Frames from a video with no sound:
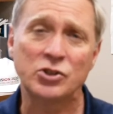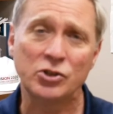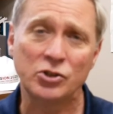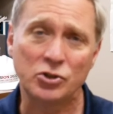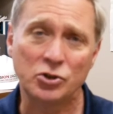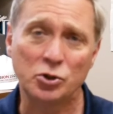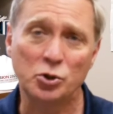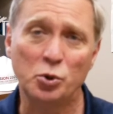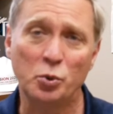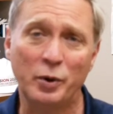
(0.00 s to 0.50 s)
to
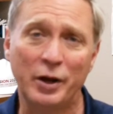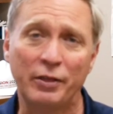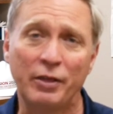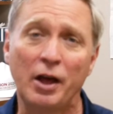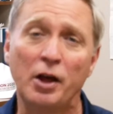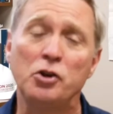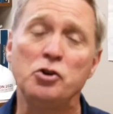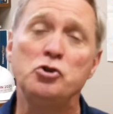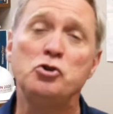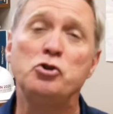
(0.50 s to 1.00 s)
do with
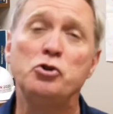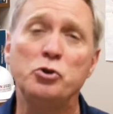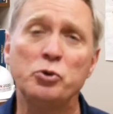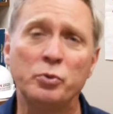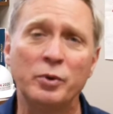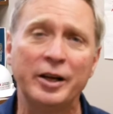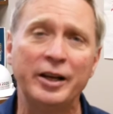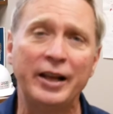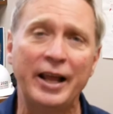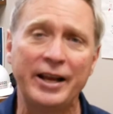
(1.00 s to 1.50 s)
a new
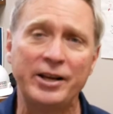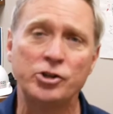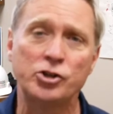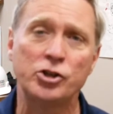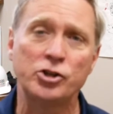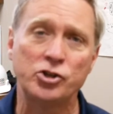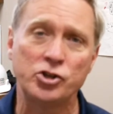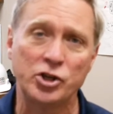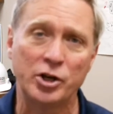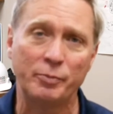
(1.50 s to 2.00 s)

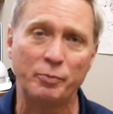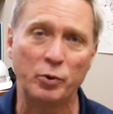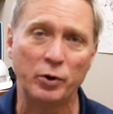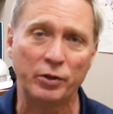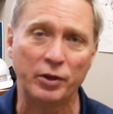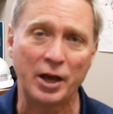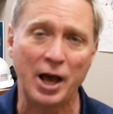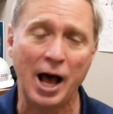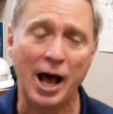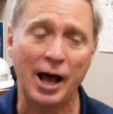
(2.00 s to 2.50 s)
relationship
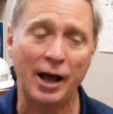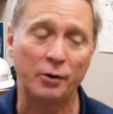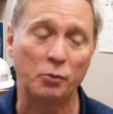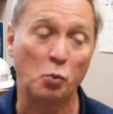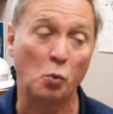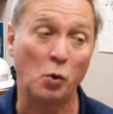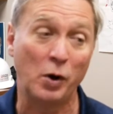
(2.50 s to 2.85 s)
with God.